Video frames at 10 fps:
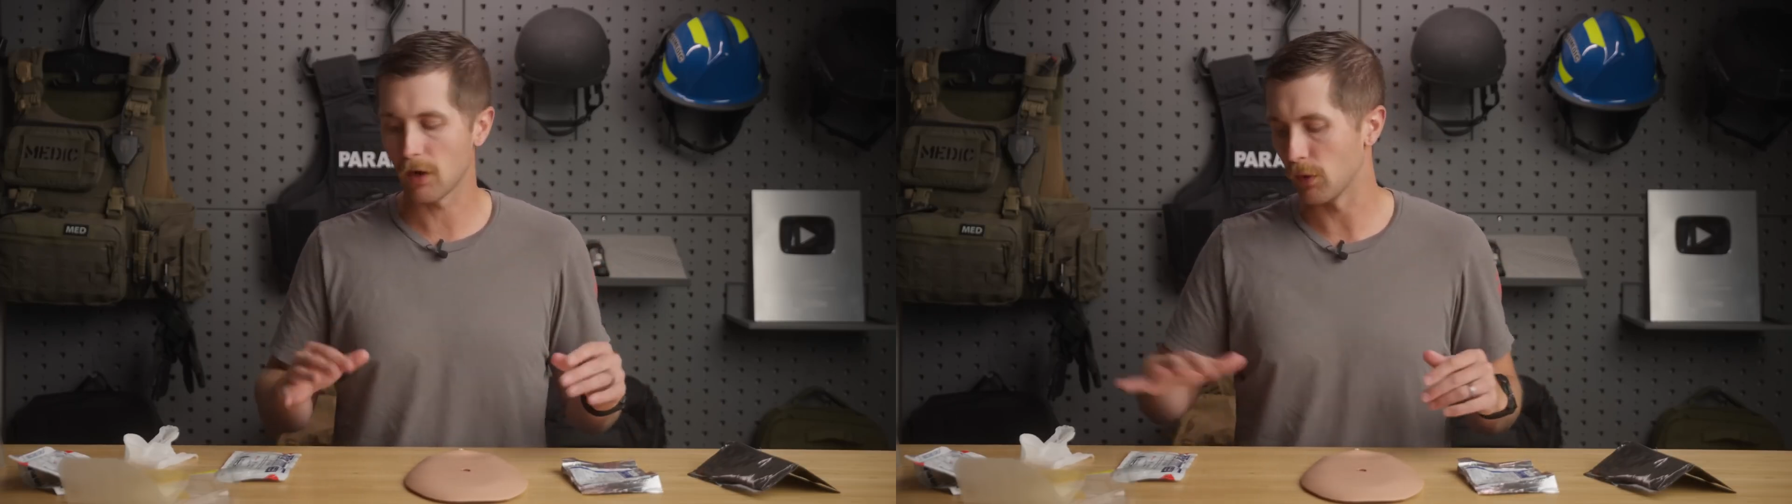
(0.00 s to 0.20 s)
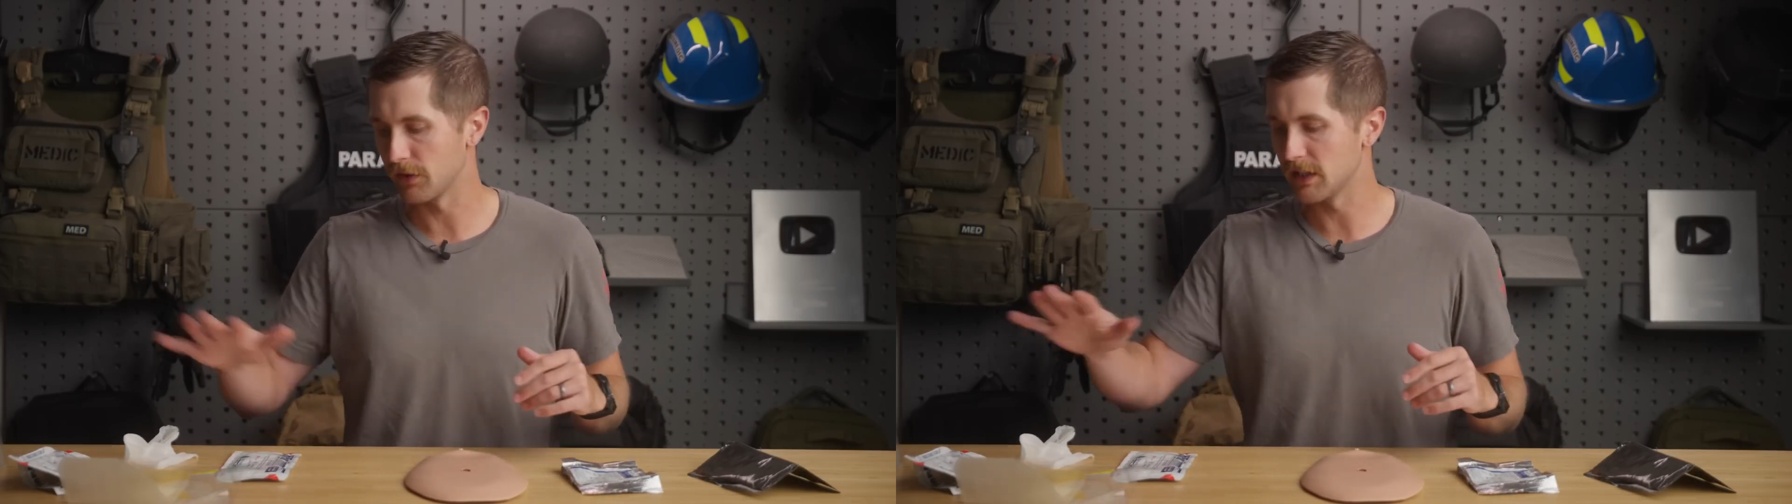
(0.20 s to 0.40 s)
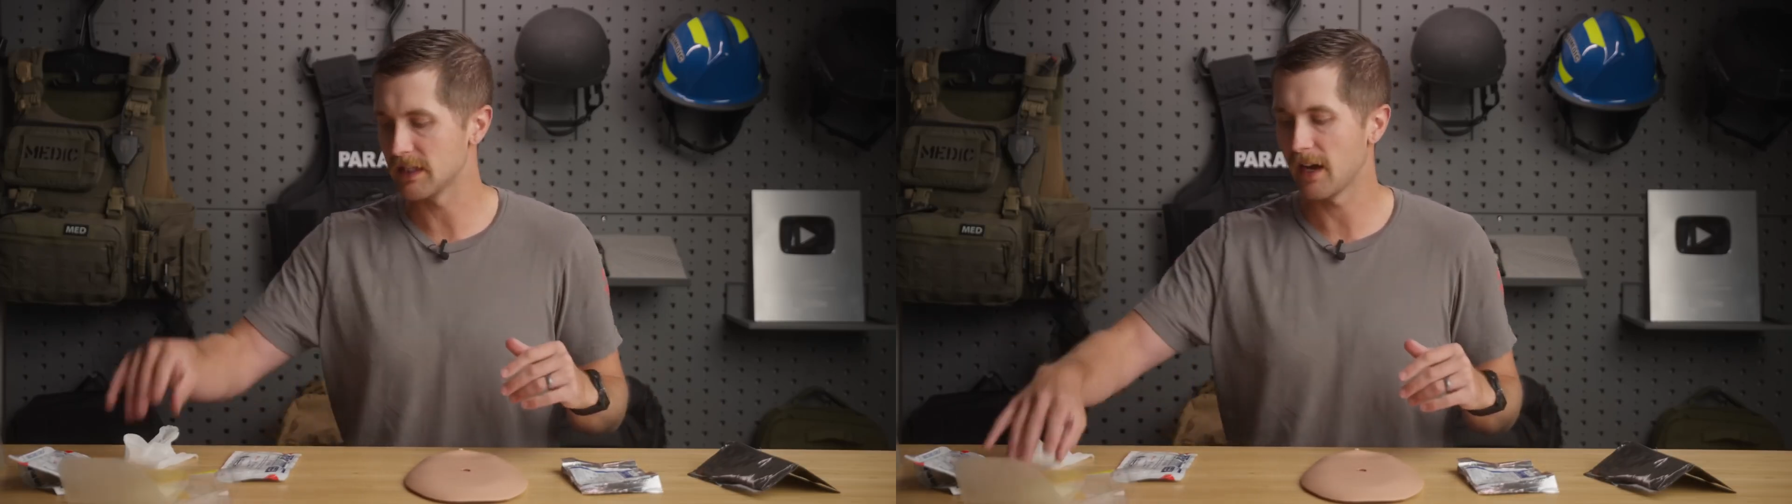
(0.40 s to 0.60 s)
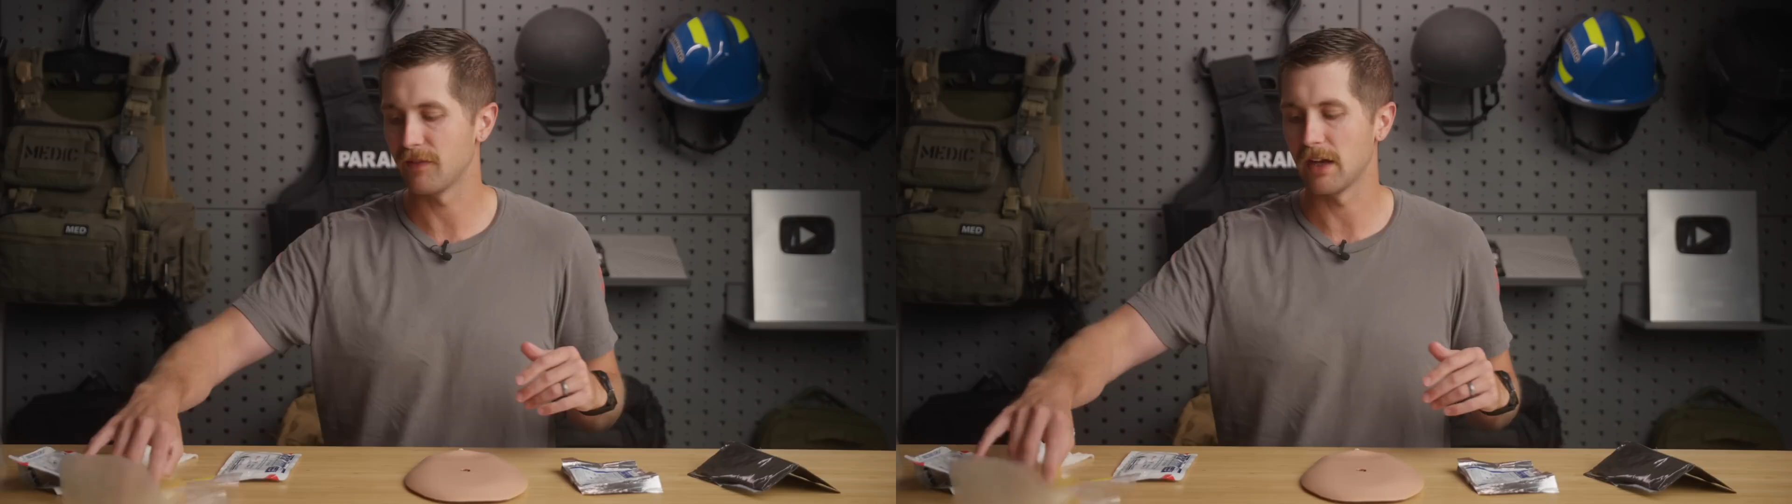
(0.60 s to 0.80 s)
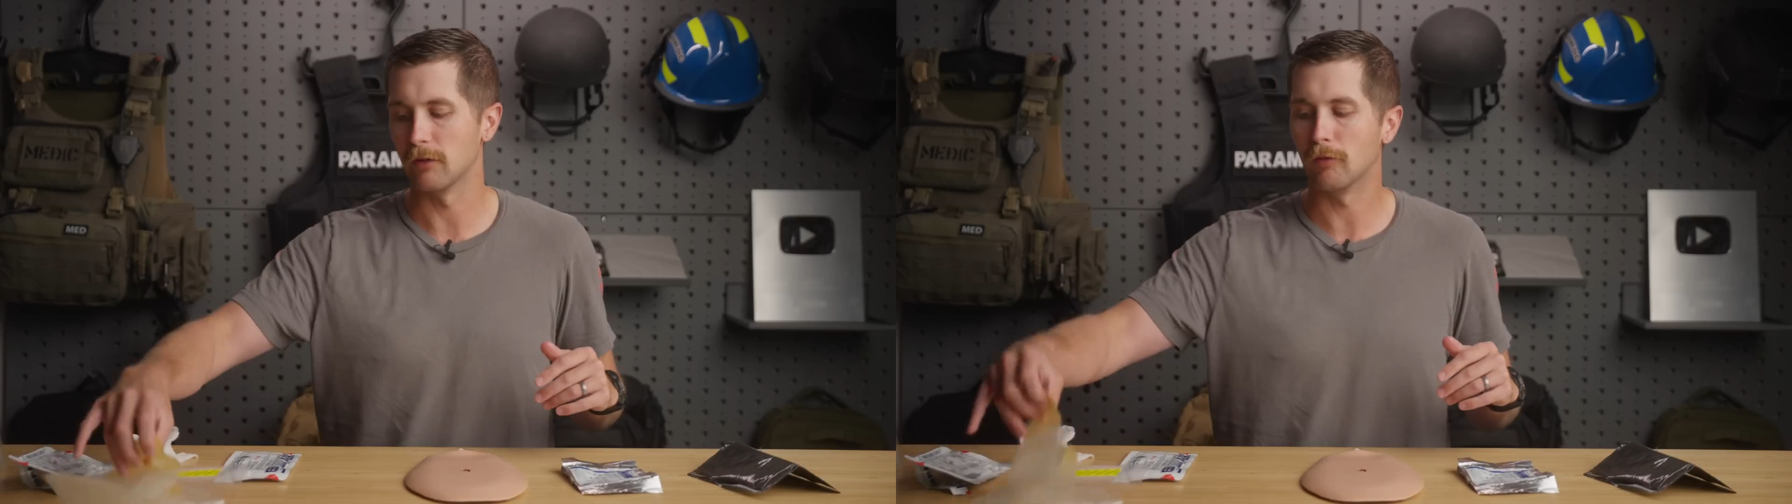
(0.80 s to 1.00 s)
where these
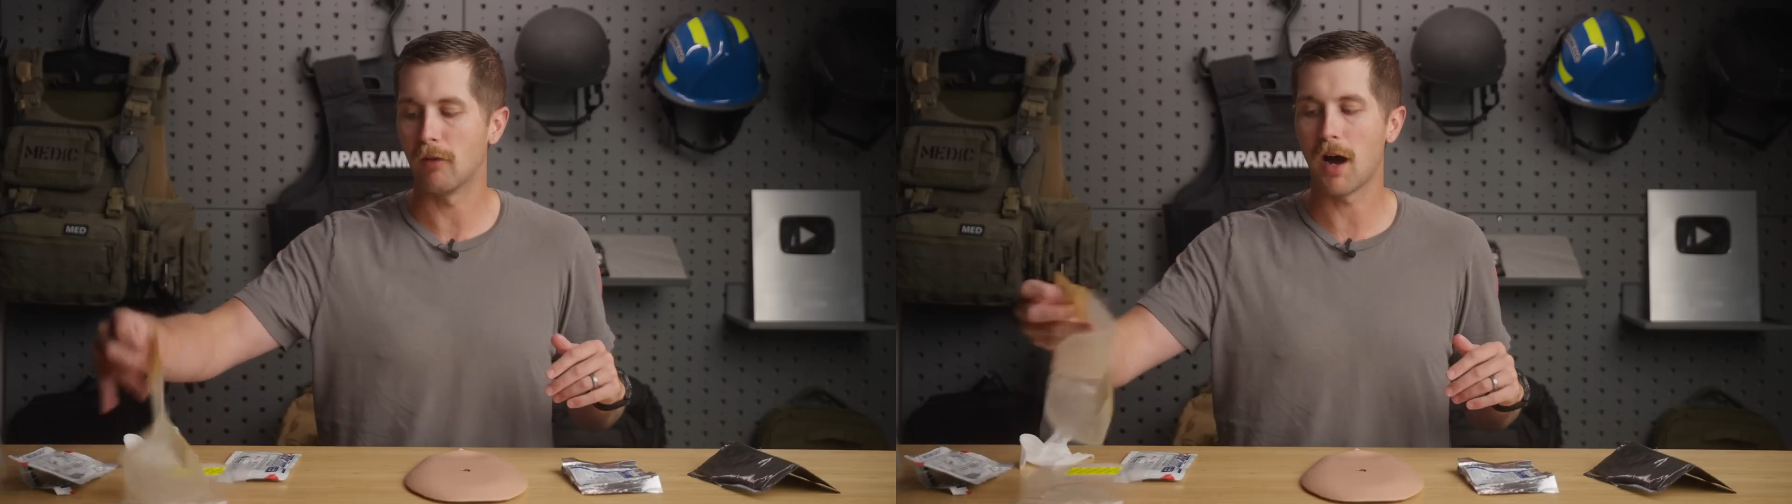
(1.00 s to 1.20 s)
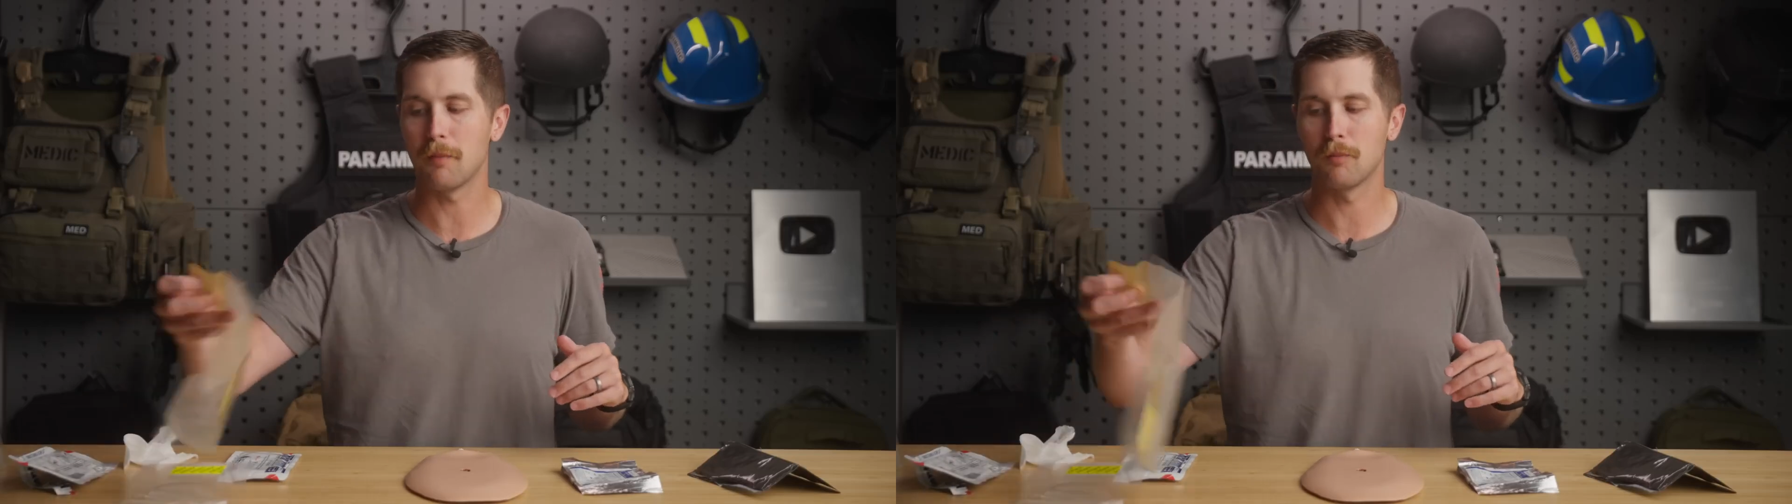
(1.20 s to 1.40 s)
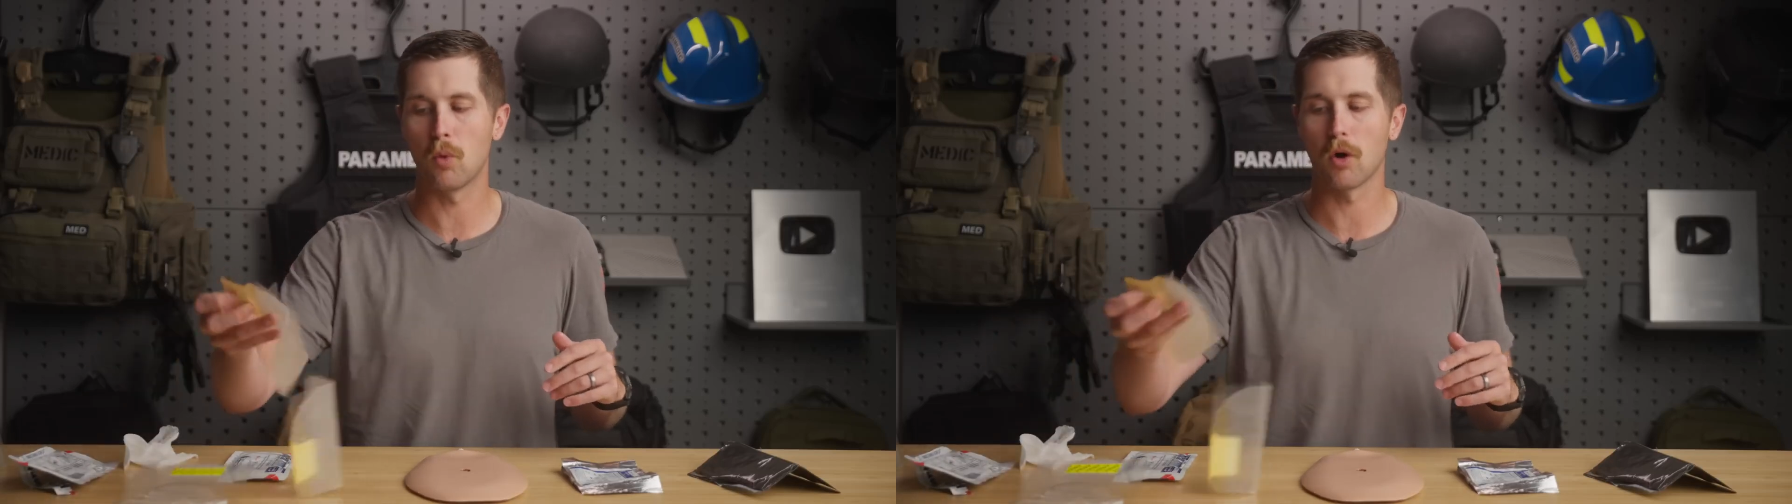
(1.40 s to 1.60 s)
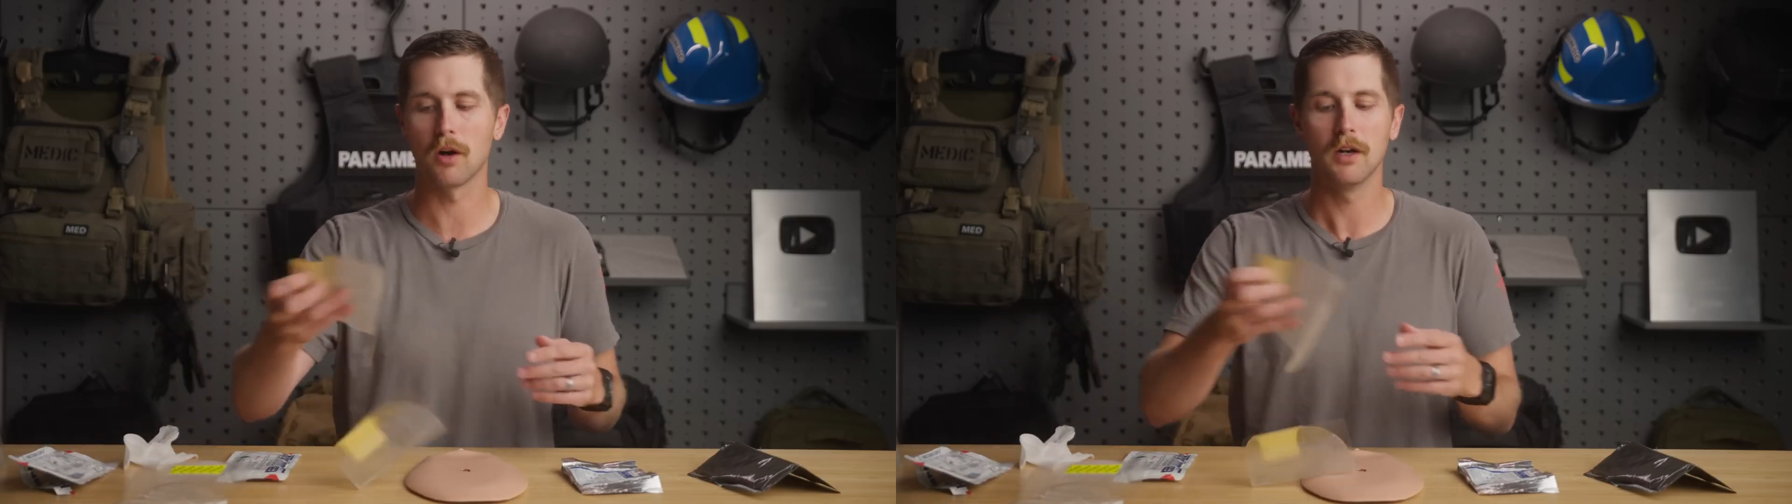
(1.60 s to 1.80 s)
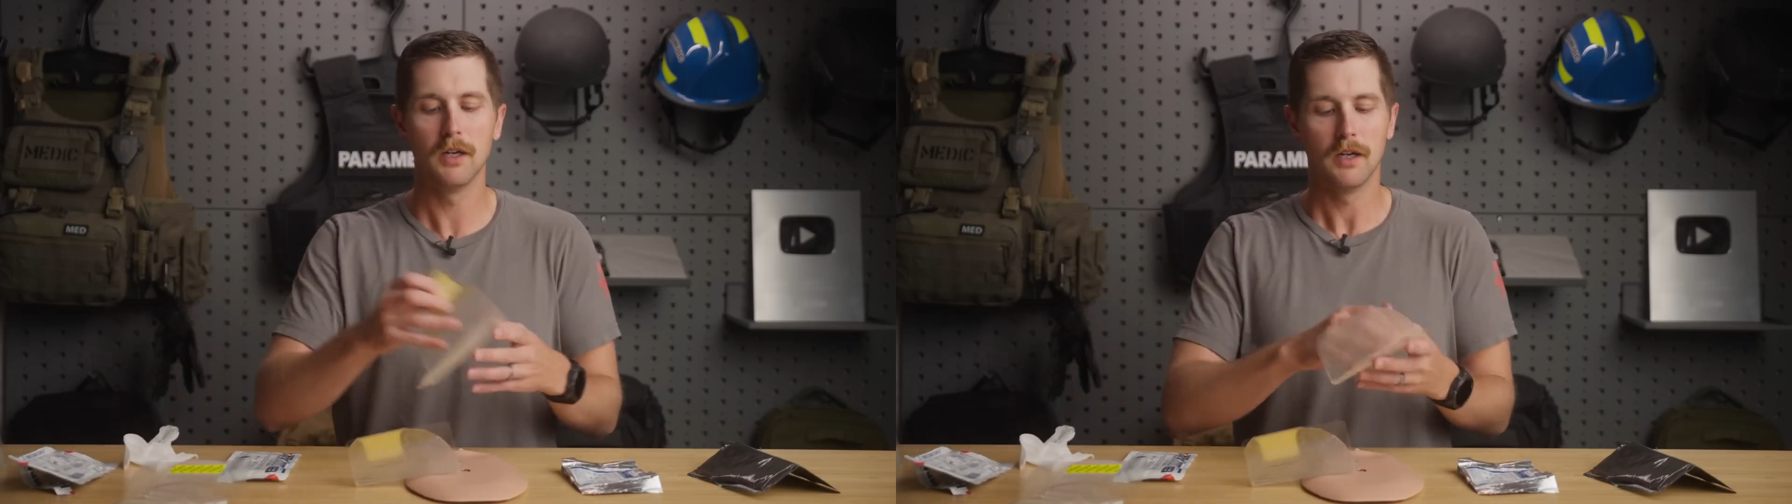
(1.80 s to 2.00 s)
have a lot more